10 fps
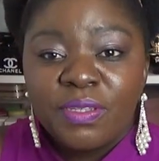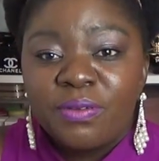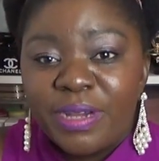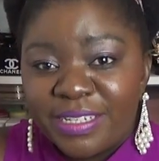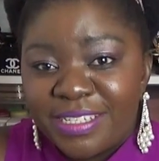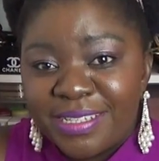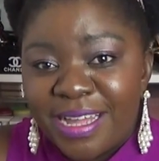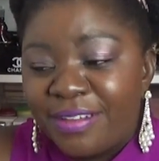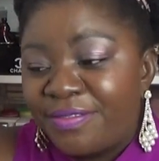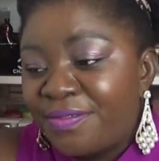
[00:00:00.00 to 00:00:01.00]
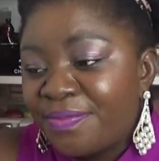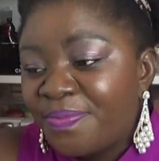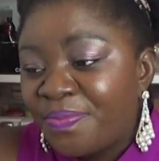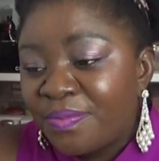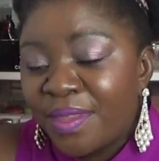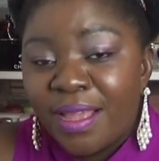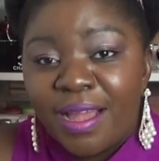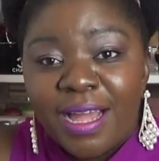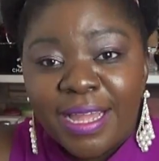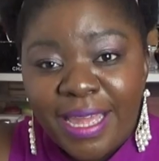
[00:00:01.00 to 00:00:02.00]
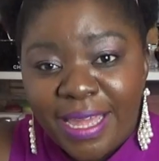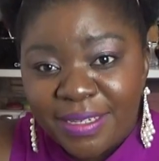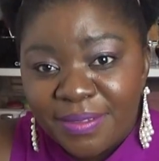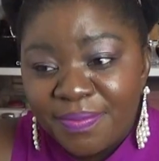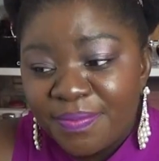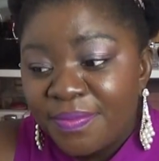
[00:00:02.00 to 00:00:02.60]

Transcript: Great stuff. Again,